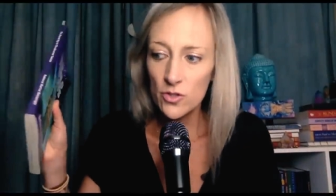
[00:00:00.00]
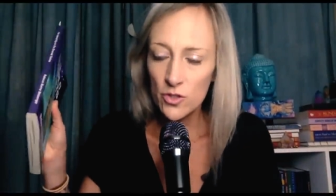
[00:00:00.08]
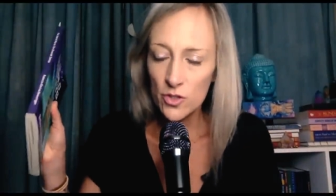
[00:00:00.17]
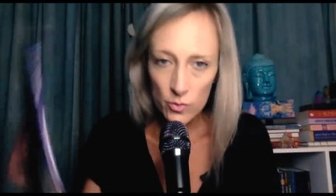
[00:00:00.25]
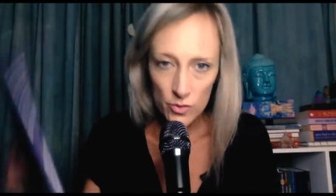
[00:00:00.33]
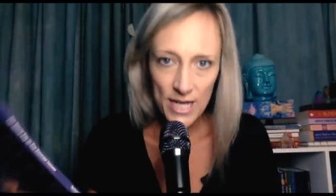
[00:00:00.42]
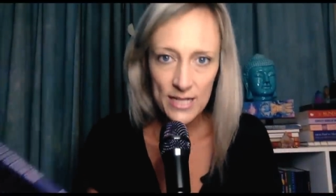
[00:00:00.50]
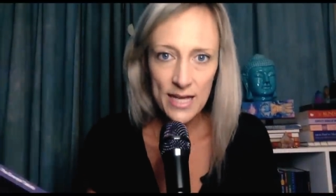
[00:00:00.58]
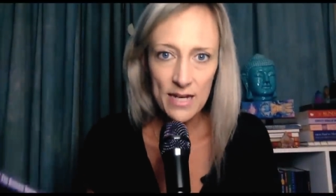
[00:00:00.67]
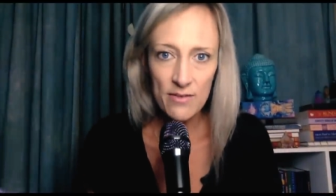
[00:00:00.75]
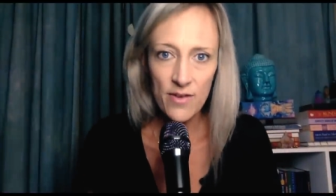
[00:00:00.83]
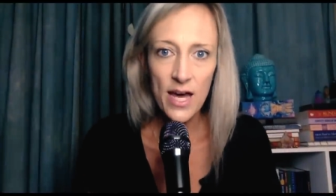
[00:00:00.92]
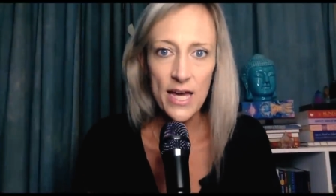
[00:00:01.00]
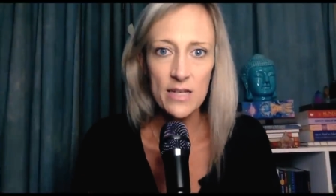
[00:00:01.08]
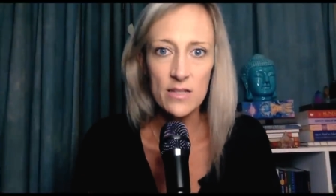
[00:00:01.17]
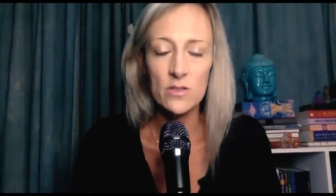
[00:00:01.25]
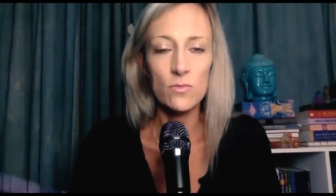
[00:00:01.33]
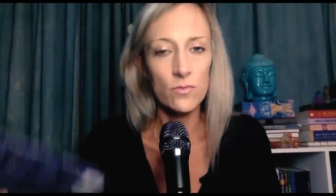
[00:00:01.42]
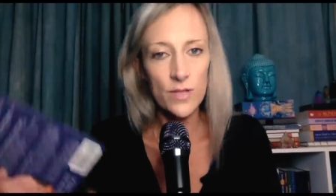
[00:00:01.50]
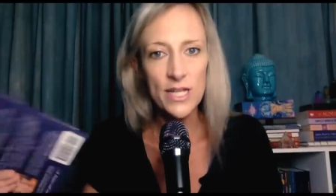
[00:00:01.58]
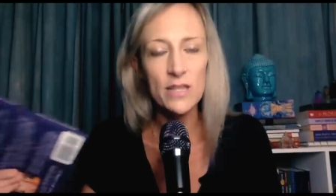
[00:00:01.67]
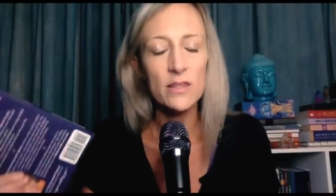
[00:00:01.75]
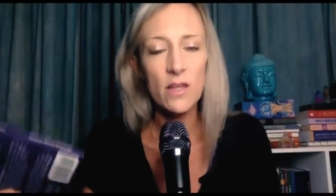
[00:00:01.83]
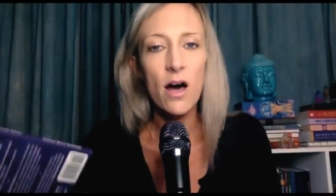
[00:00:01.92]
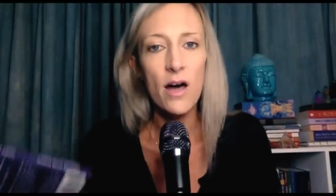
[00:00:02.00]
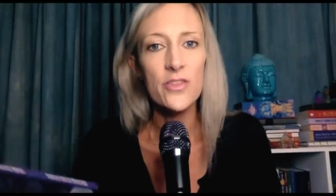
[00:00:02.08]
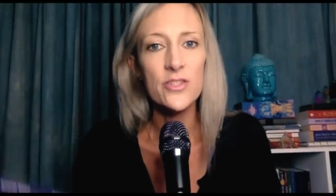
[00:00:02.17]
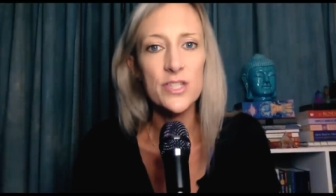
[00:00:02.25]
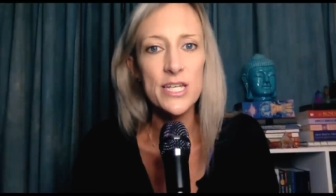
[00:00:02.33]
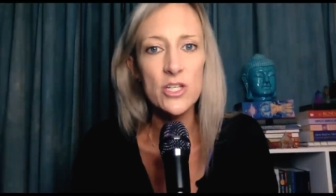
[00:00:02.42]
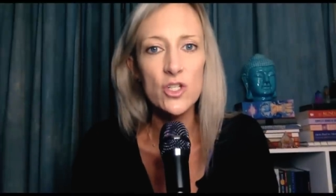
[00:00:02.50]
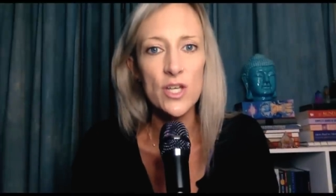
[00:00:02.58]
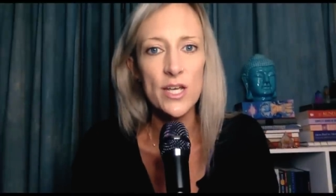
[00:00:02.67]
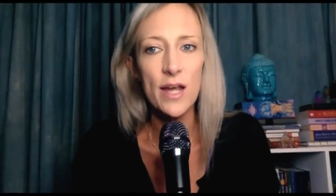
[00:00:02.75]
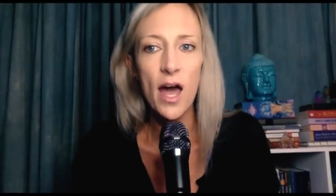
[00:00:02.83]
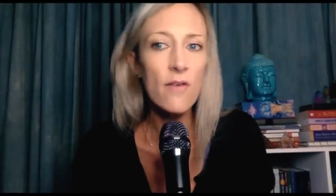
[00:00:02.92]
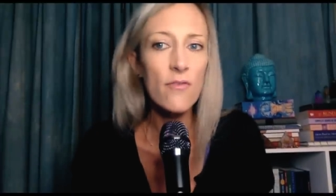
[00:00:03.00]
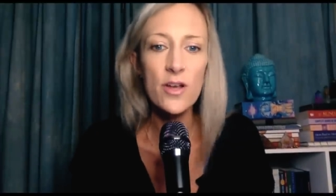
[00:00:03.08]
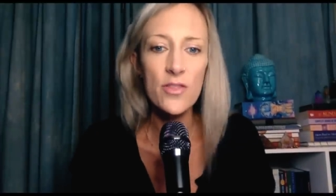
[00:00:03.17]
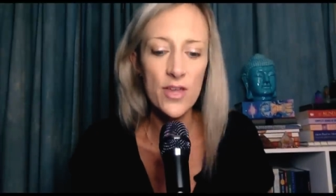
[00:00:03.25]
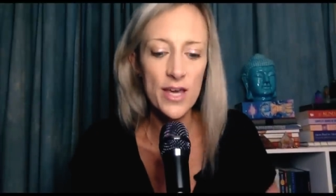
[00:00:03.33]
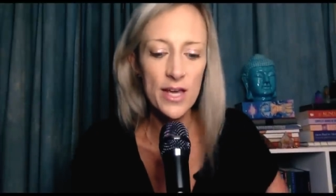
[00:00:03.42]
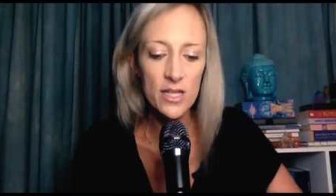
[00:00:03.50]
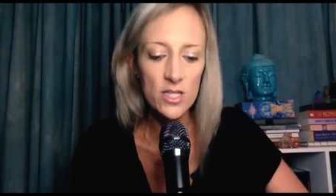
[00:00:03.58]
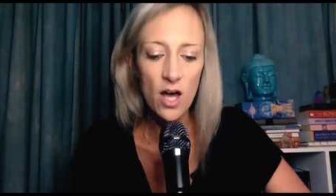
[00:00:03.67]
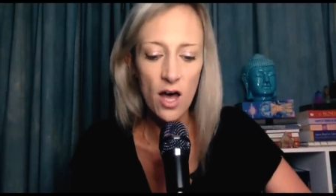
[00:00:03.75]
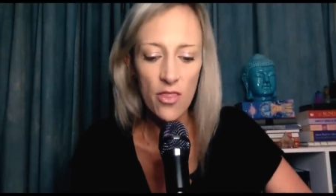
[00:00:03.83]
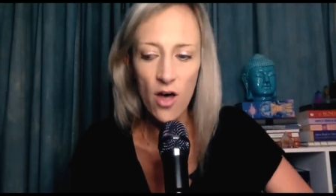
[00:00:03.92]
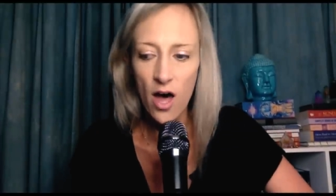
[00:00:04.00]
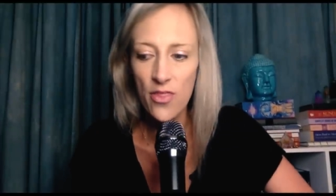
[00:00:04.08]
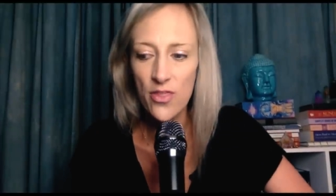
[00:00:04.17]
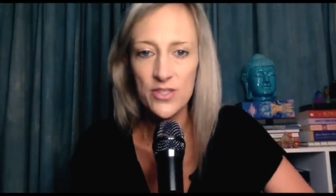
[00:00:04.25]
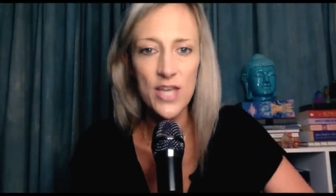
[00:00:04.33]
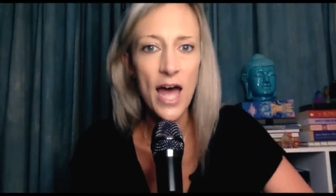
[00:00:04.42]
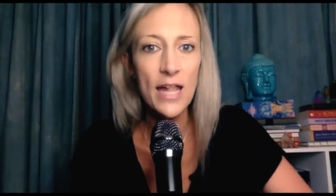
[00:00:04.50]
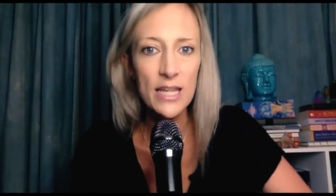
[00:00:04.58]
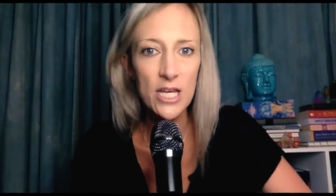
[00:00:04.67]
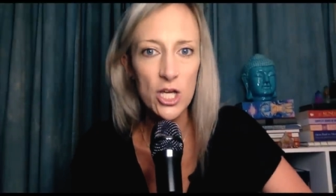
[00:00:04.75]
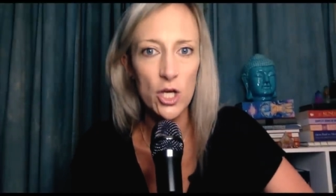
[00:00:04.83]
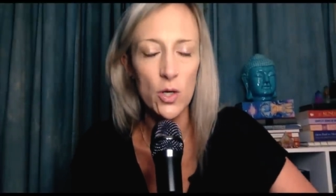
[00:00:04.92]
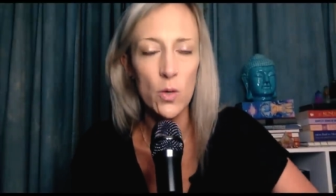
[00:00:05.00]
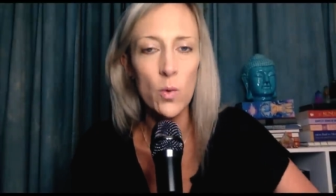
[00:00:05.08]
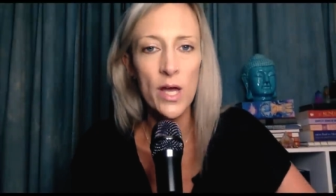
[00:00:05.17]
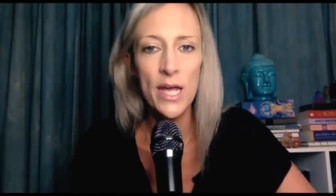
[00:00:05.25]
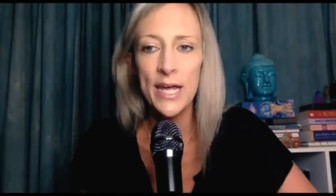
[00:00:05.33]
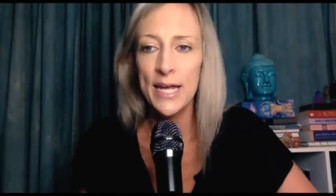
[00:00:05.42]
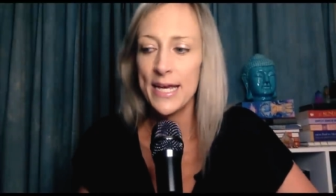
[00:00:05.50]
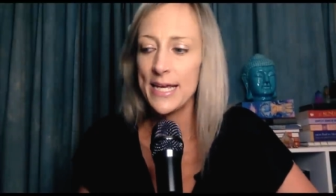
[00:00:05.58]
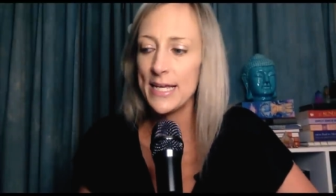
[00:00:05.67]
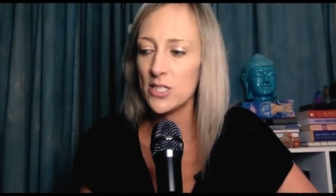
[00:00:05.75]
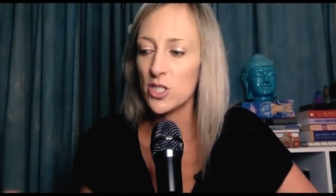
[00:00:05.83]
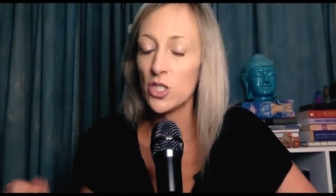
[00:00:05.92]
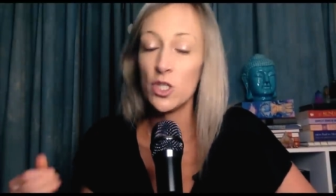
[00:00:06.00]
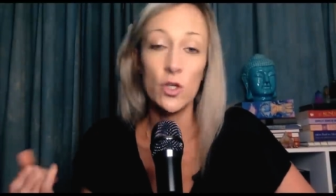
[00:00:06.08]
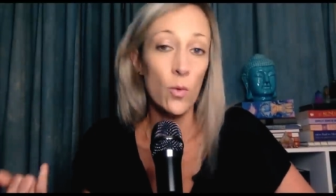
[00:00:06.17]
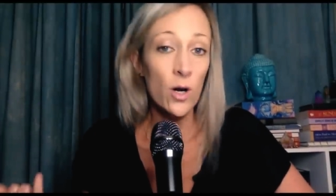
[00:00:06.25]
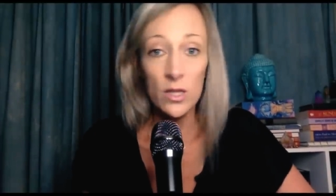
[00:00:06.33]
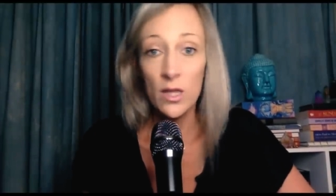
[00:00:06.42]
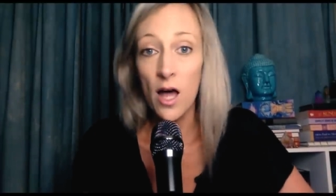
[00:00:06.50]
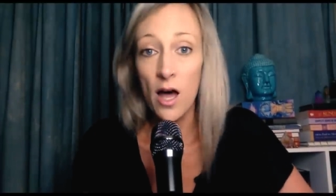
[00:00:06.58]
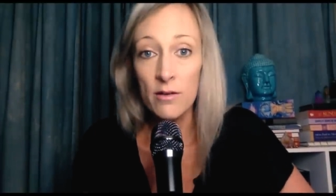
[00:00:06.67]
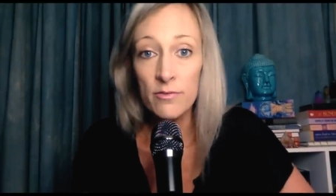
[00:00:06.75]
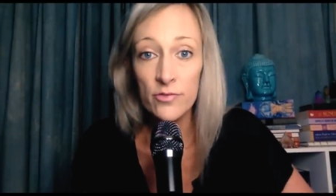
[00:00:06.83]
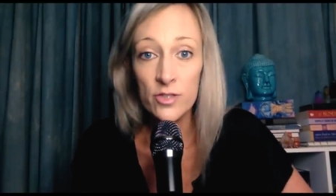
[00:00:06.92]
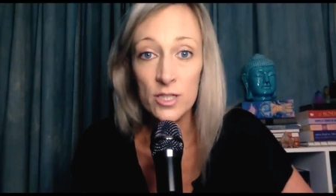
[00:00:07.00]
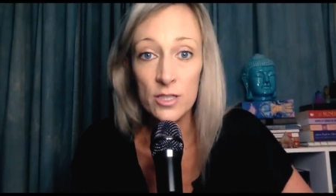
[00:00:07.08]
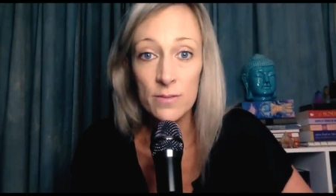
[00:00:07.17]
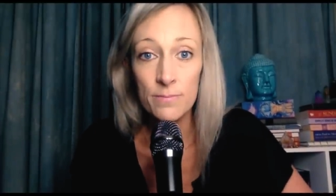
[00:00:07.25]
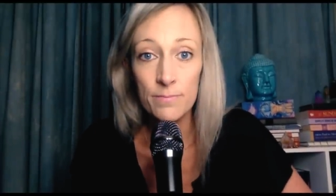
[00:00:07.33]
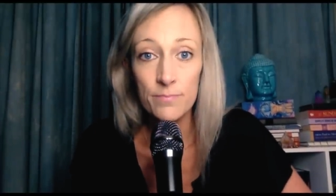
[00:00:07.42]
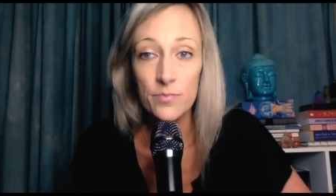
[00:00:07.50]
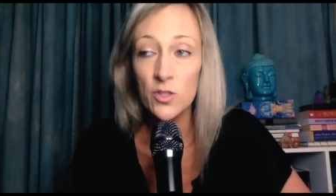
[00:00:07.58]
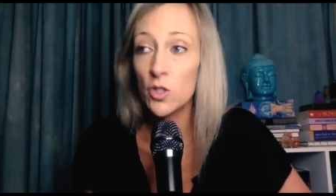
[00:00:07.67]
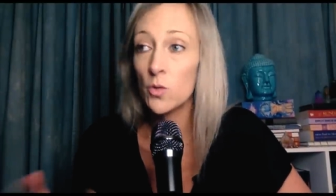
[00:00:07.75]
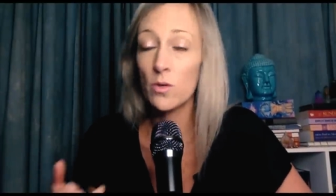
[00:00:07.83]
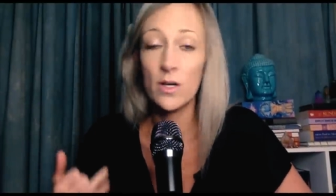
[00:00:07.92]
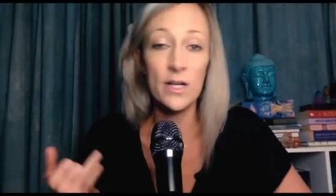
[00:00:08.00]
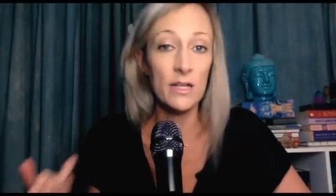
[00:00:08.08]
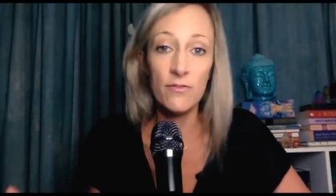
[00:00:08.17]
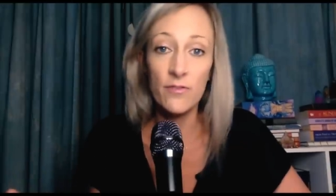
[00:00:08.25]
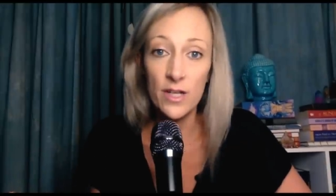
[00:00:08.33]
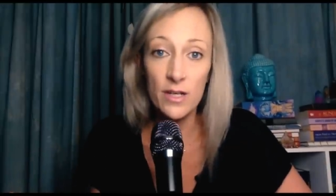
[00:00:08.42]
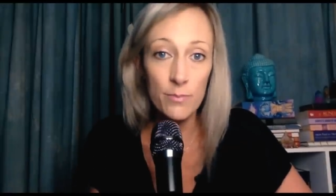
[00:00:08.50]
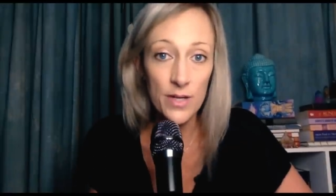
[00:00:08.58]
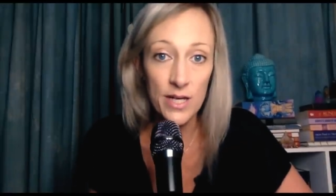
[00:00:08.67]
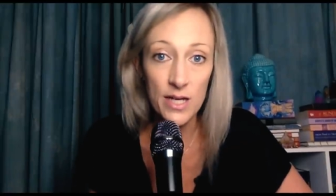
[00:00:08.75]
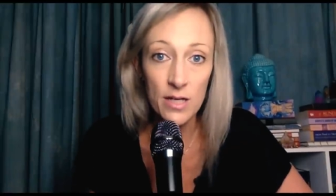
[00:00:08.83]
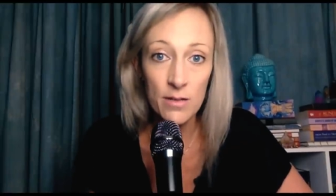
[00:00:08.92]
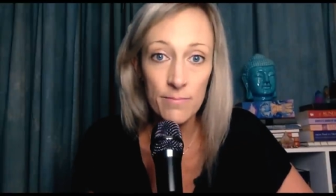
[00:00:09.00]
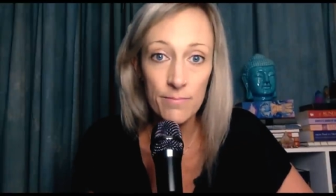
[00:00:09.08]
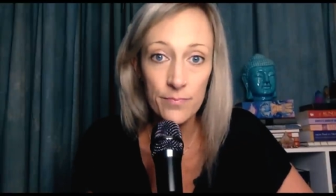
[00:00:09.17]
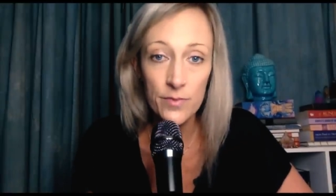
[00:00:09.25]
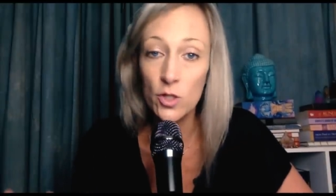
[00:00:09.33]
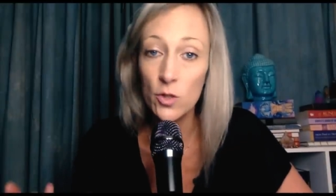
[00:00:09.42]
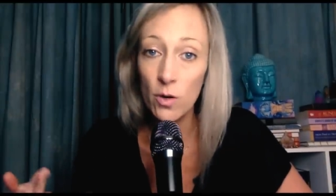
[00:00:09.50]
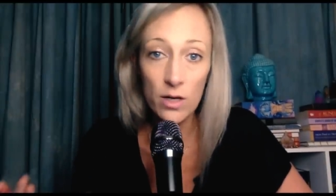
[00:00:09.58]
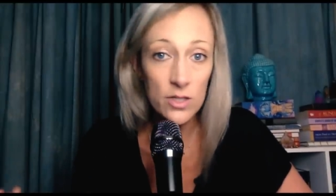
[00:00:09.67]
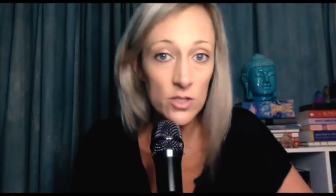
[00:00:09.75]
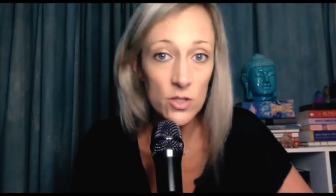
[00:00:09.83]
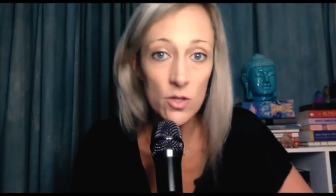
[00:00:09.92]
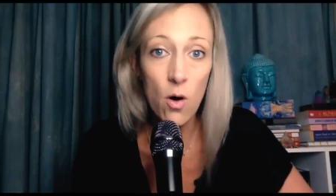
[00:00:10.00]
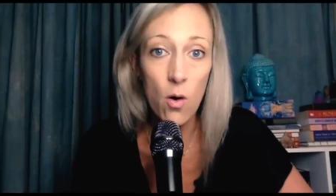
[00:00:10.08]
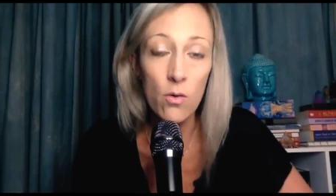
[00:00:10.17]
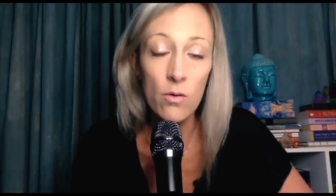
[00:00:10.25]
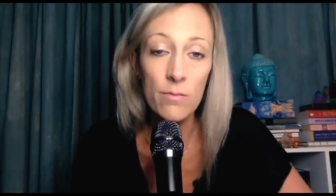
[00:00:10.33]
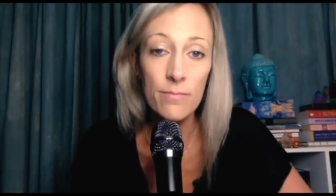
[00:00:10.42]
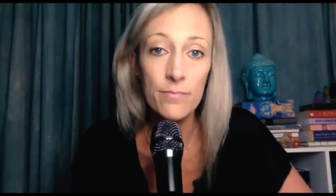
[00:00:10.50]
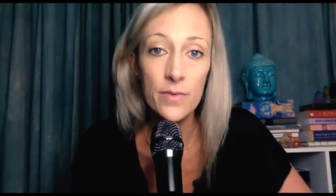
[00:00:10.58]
so take that advice read thoth's teaching everything thoth is telling you is you are loved you are an infinite being. You are a soul.